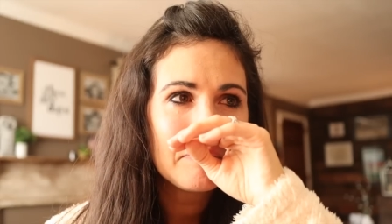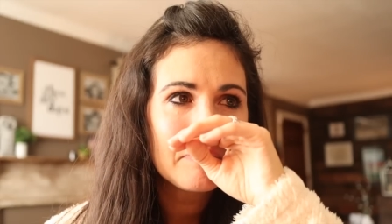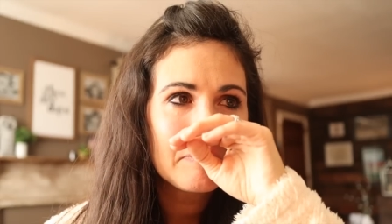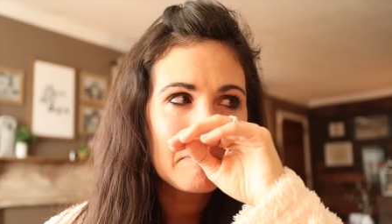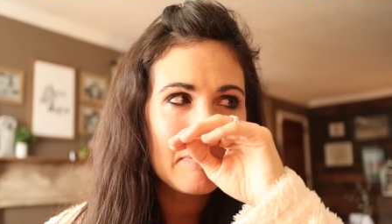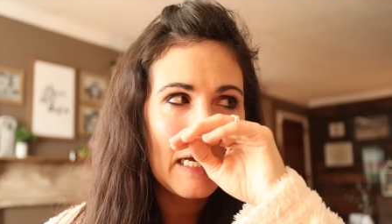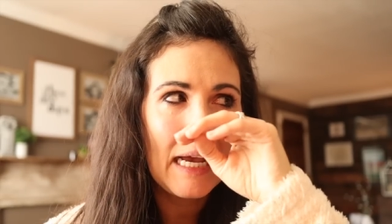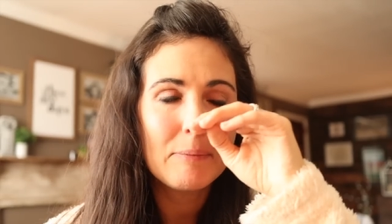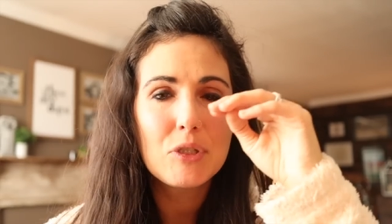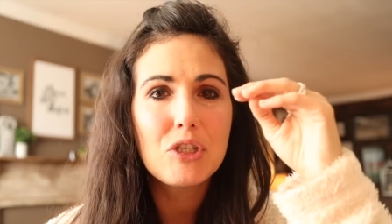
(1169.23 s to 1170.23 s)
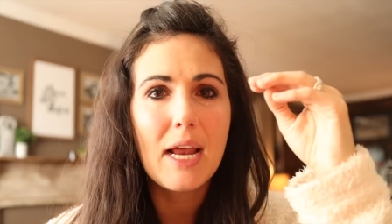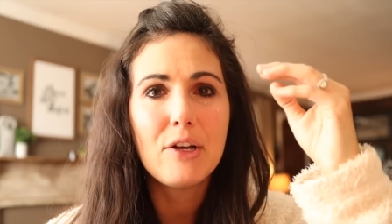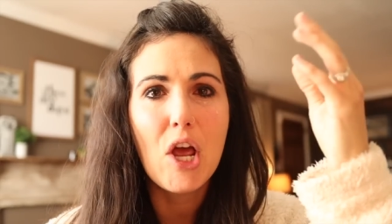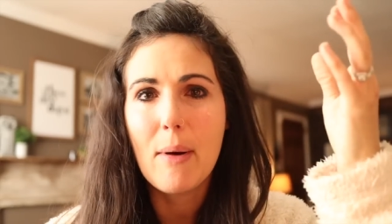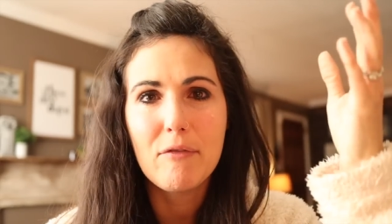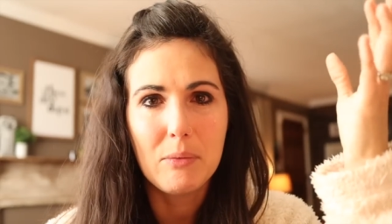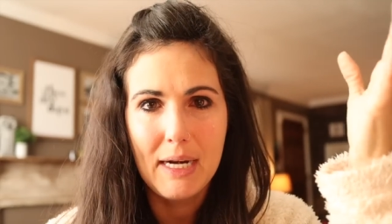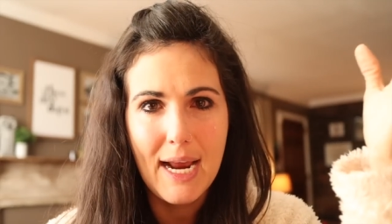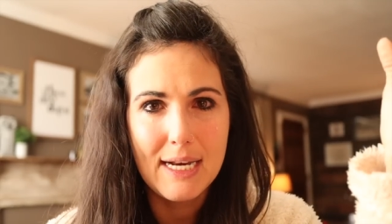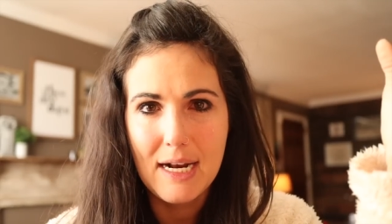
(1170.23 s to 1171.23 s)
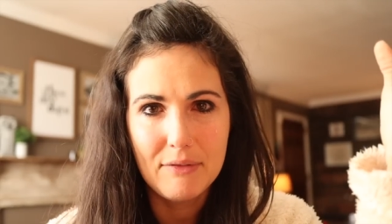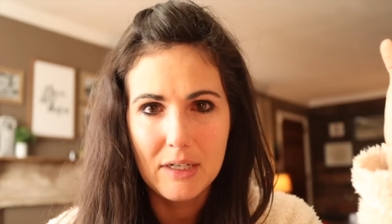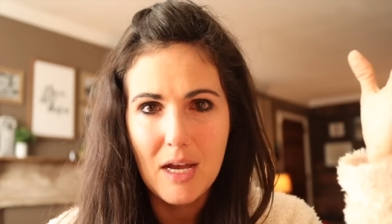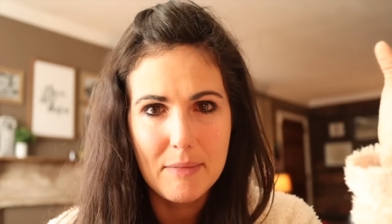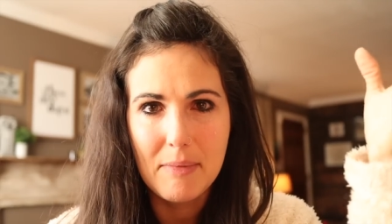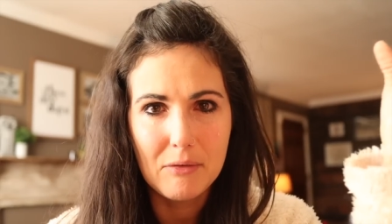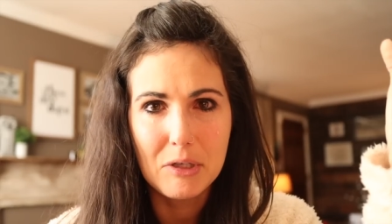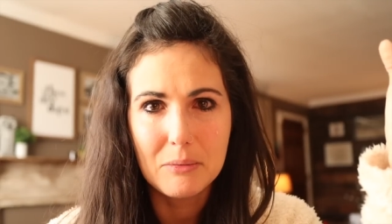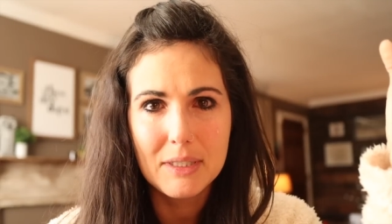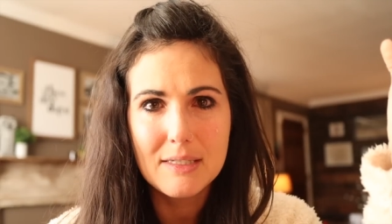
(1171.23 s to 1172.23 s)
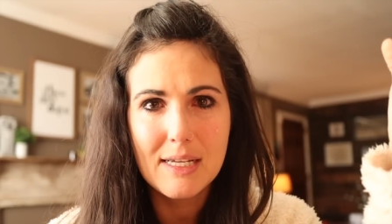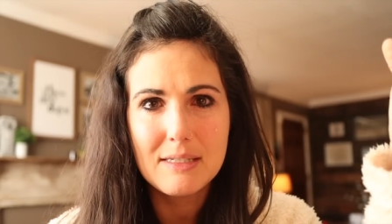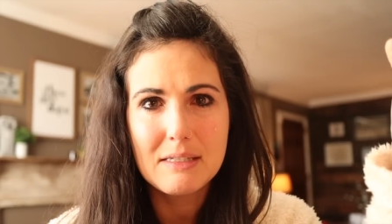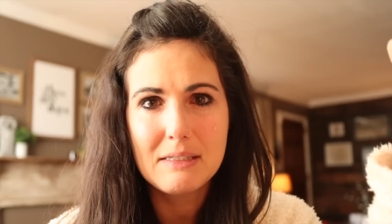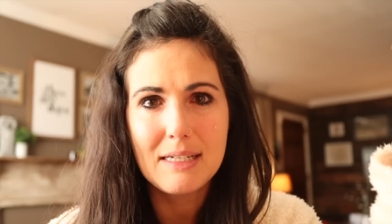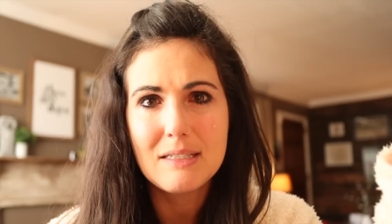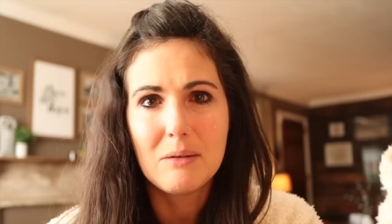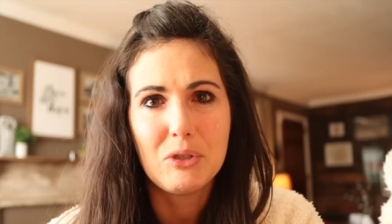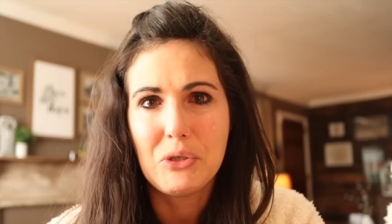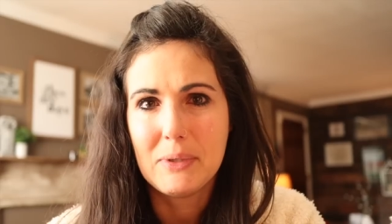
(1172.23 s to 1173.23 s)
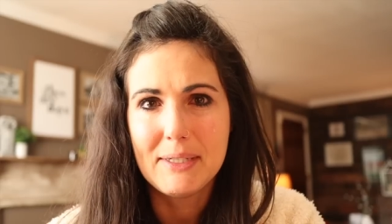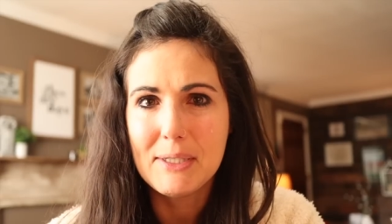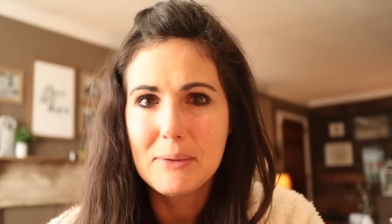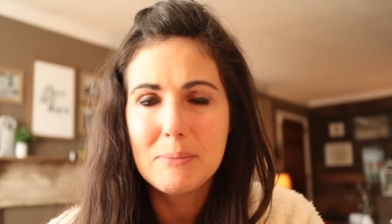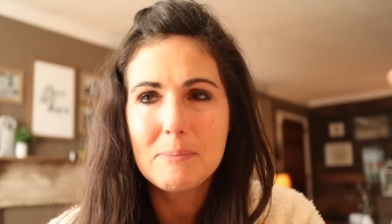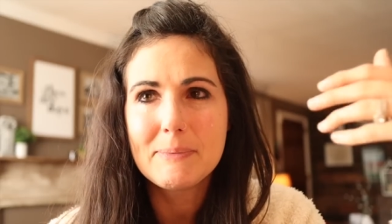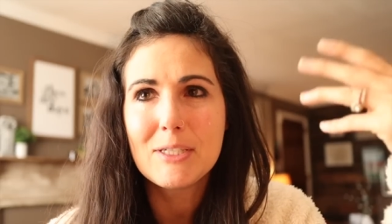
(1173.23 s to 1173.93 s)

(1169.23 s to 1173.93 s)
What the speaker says: I know everyone hated having to come in my room, because that's not what you want to do.